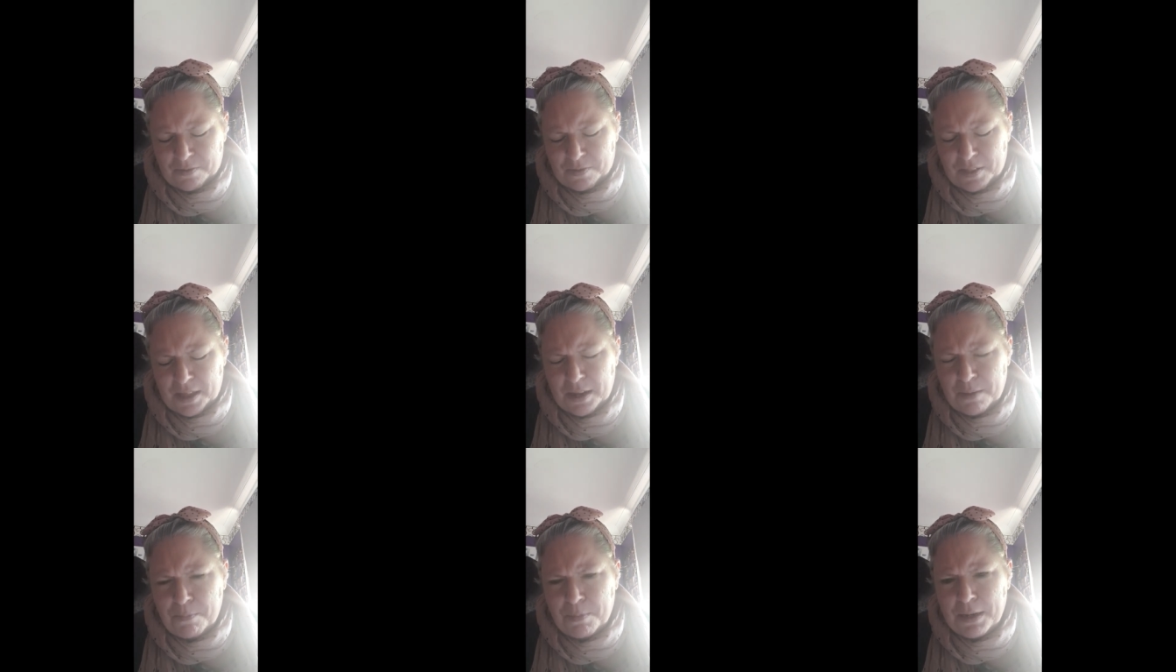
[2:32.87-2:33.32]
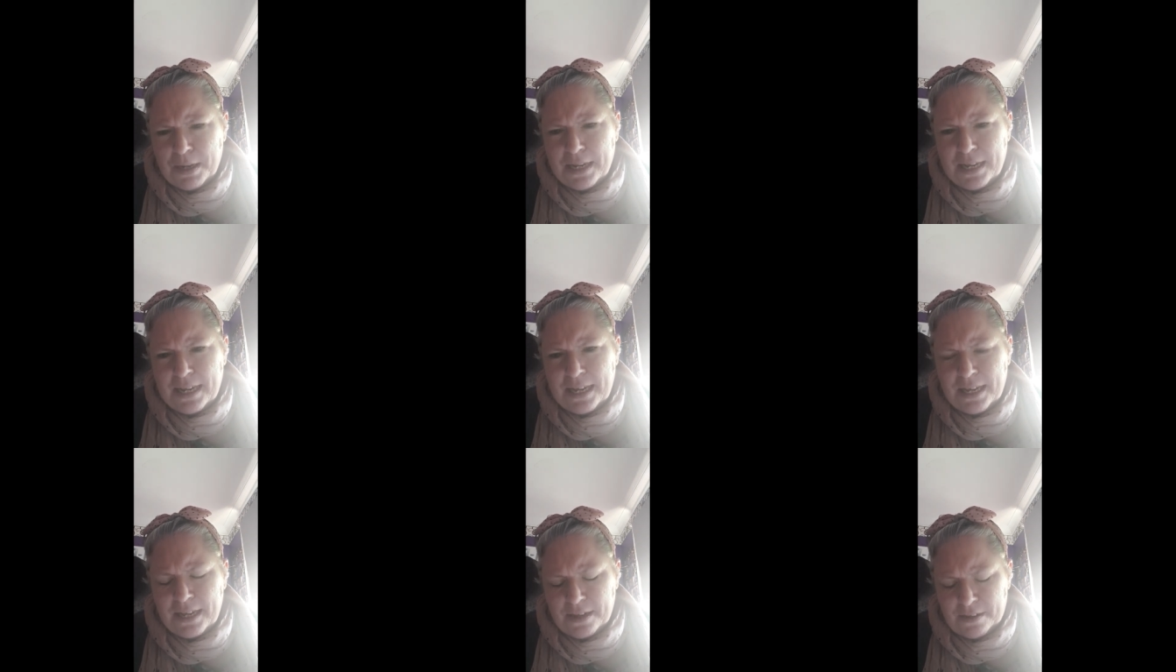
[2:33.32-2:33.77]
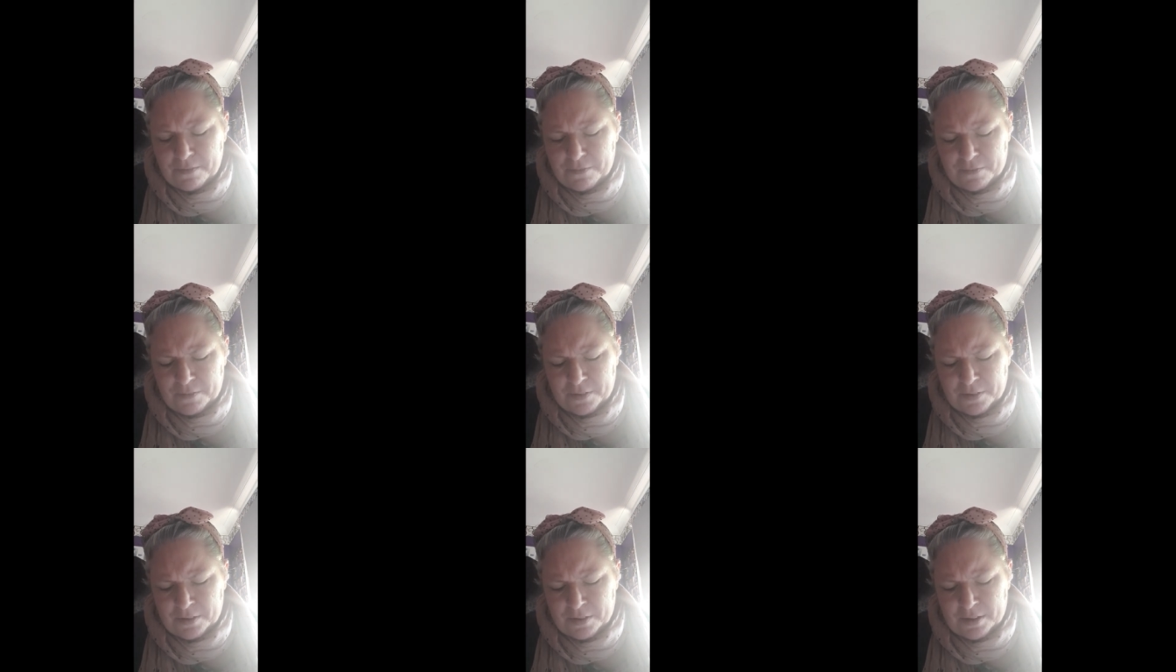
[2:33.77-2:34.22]
They
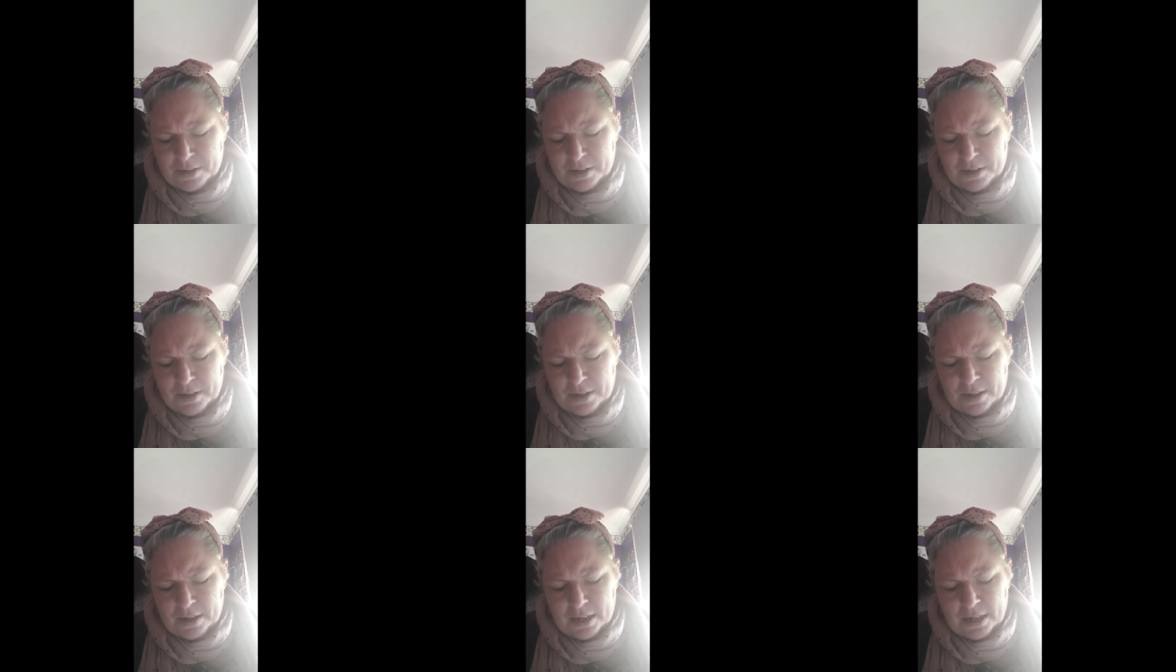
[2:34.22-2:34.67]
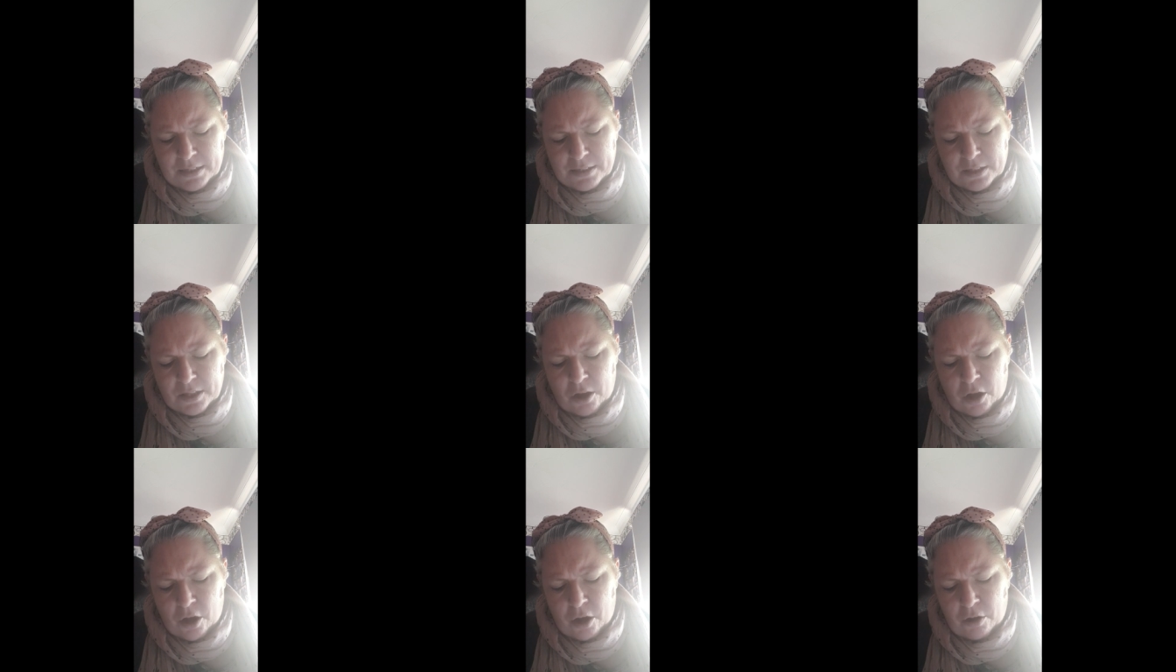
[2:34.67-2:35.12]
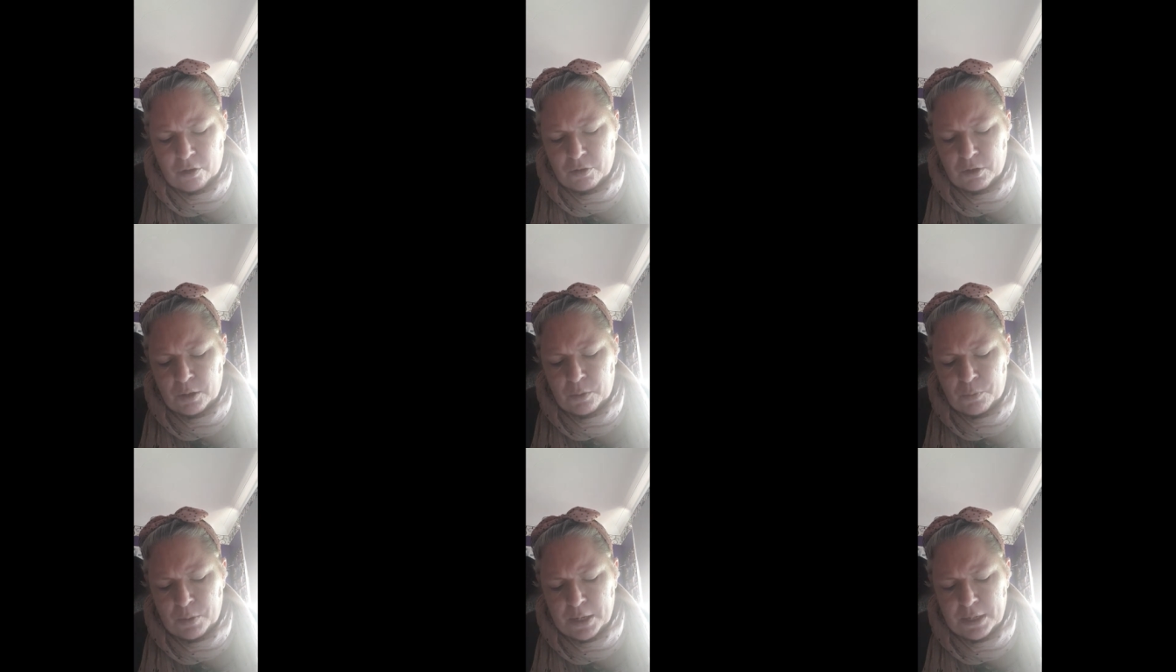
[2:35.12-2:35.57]
believe as the
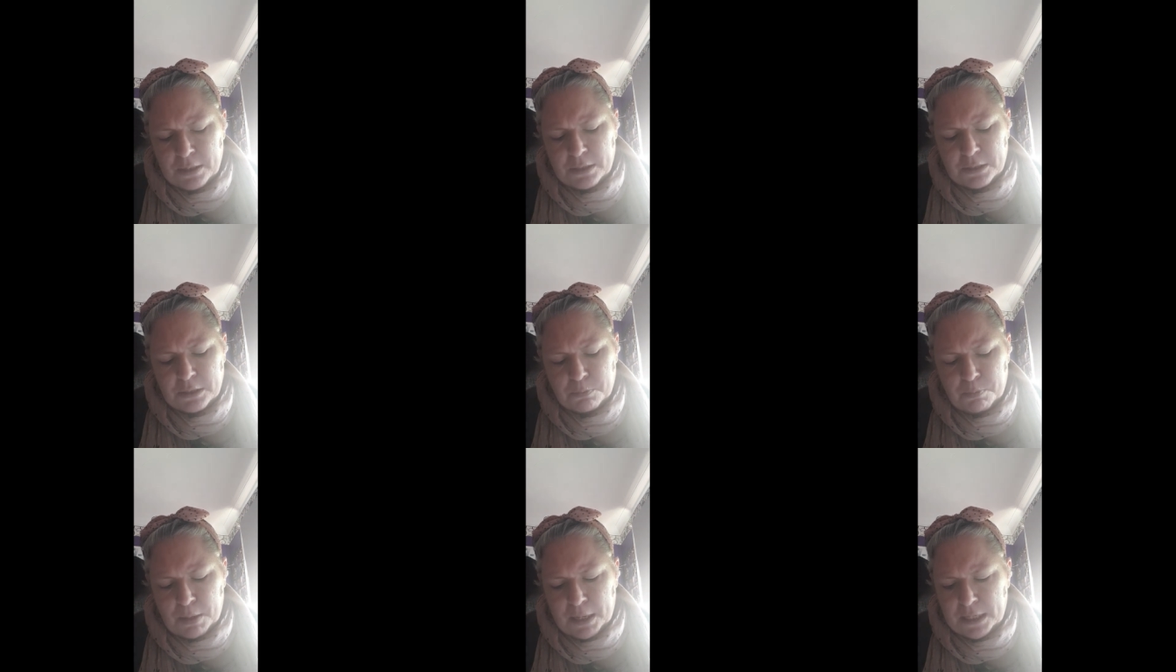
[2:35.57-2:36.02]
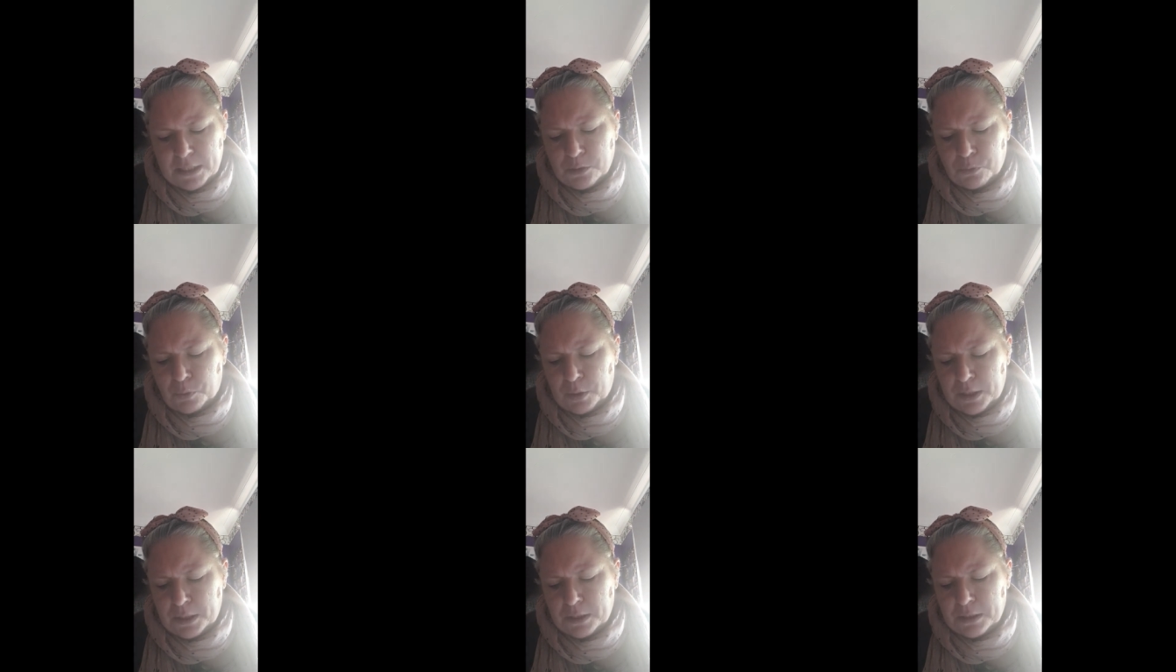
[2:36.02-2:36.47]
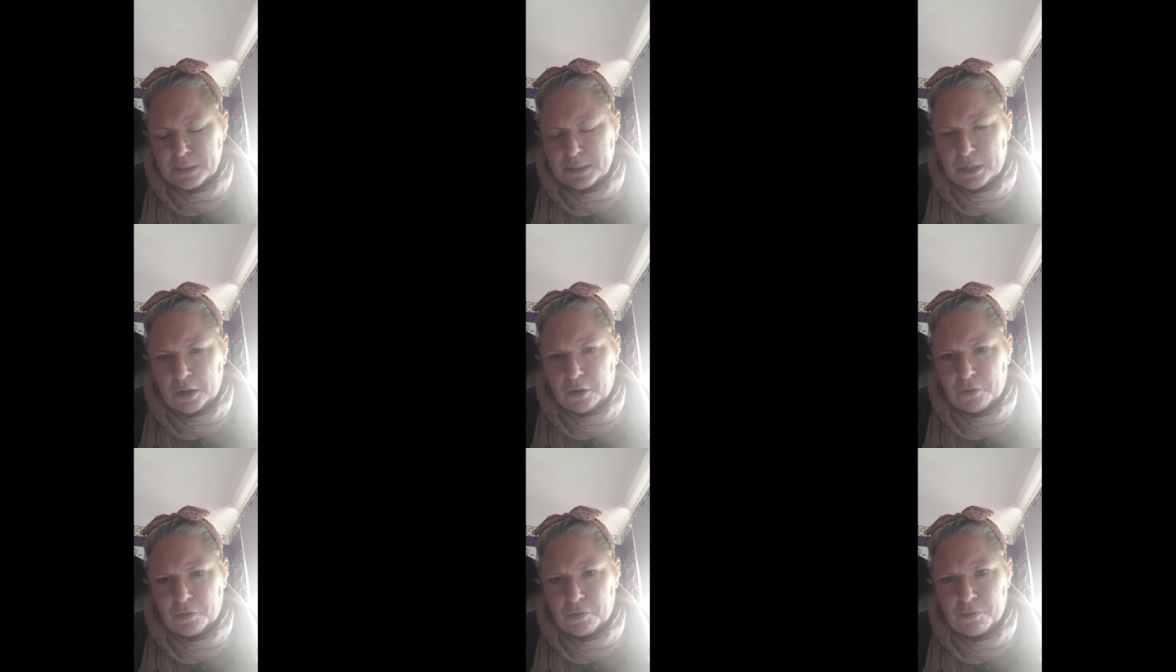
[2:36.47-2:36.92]
holy witness bears witness
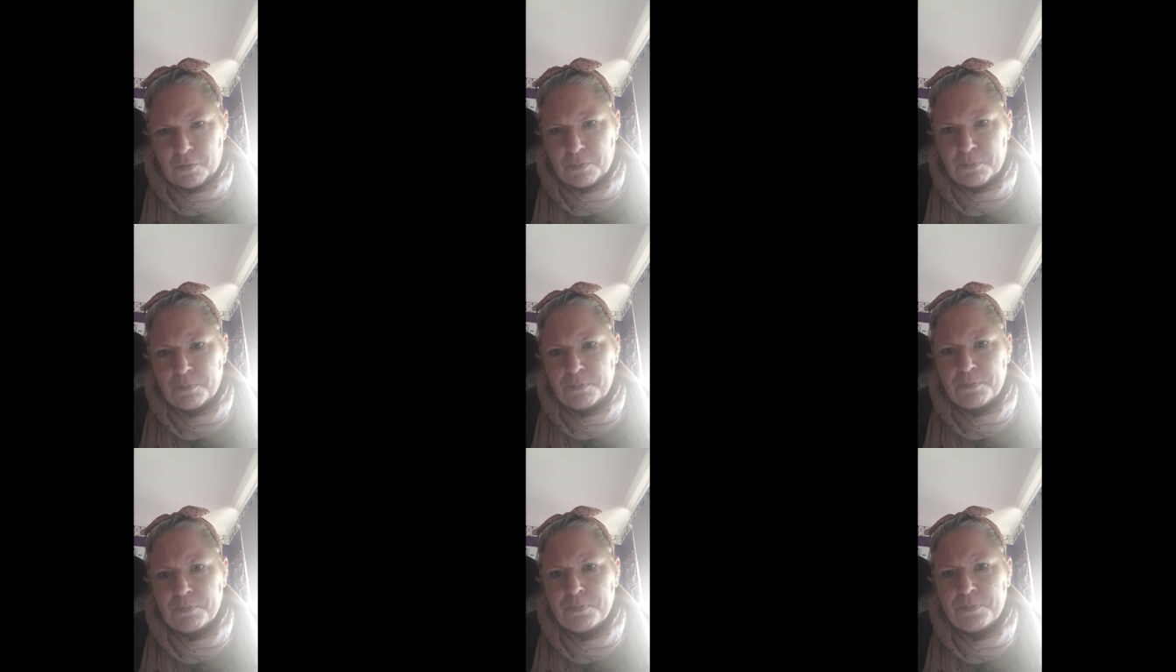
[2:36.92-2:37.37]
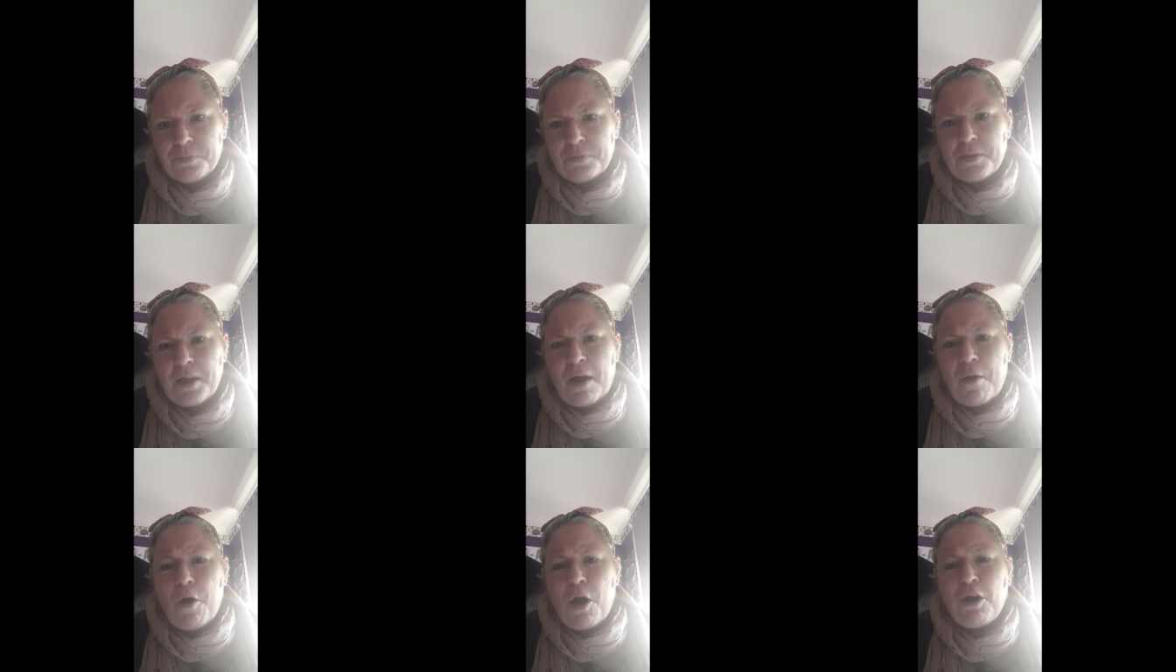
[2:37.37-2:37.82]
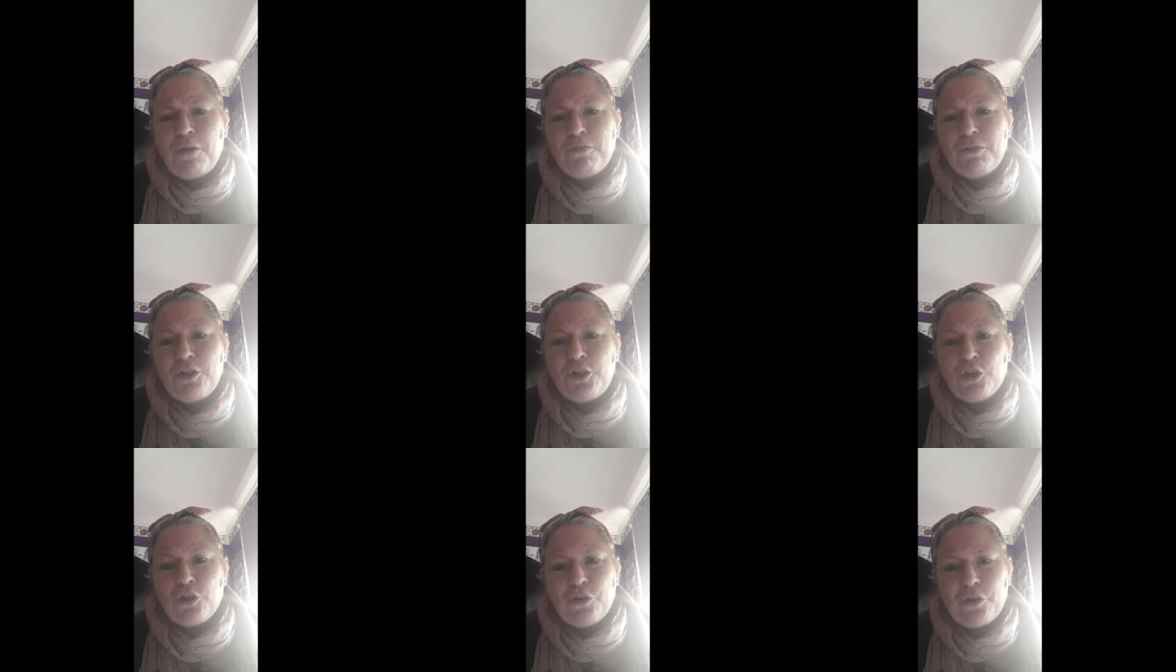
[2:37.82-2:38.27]
of them. They're
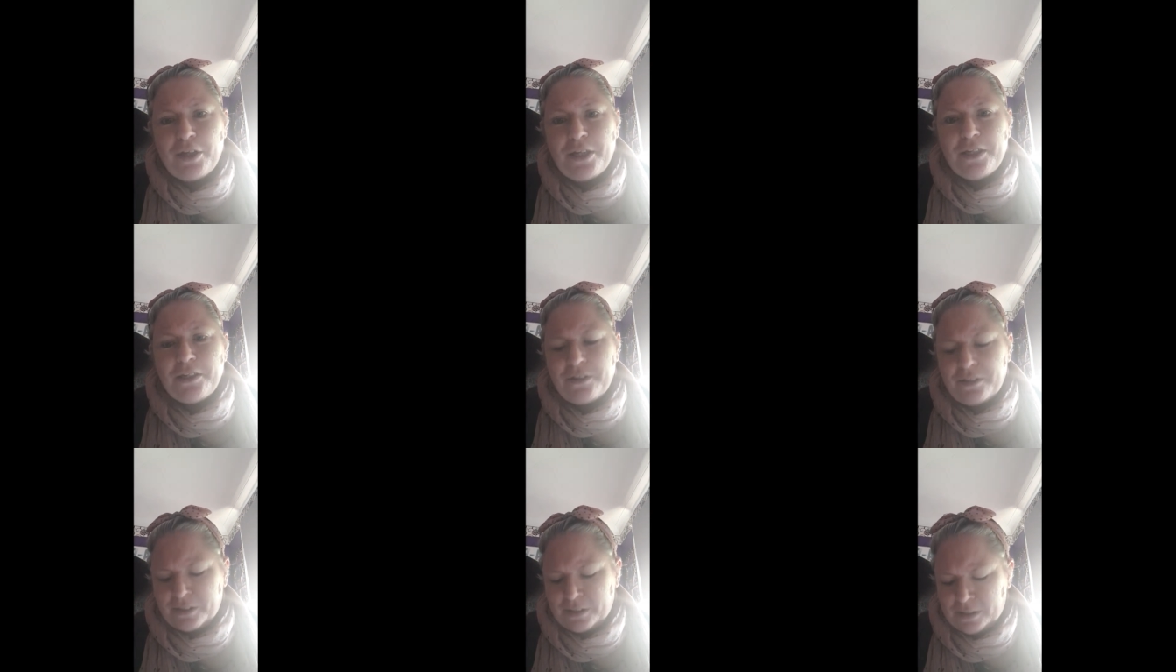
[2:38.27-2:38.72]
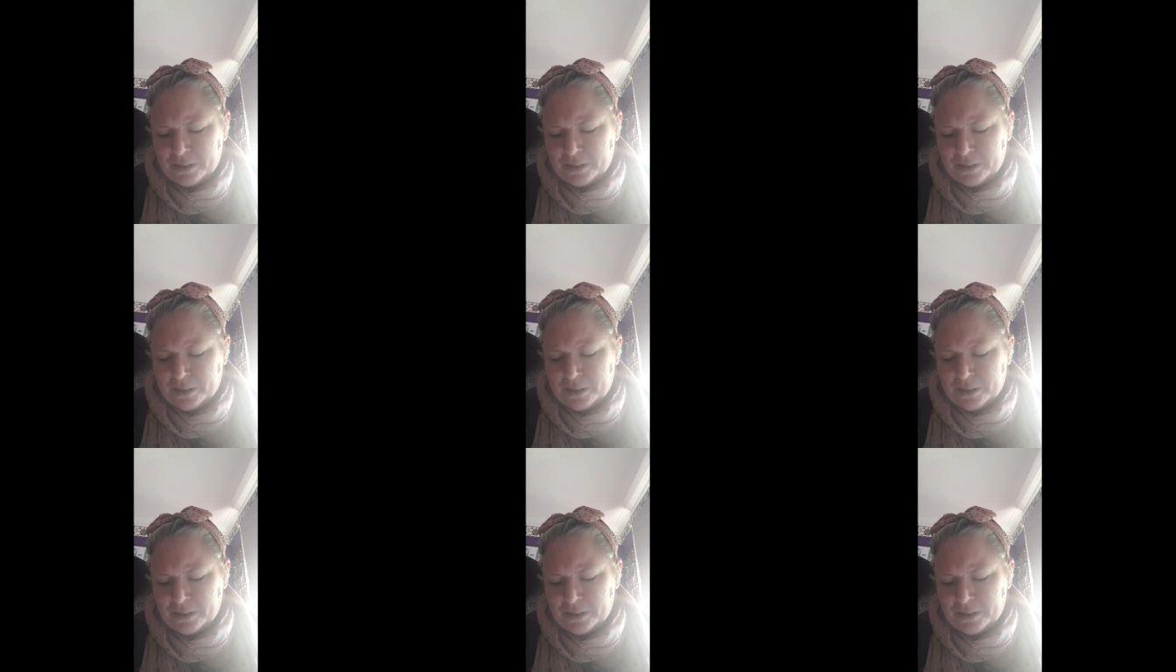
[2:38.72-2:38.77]
overjoyed.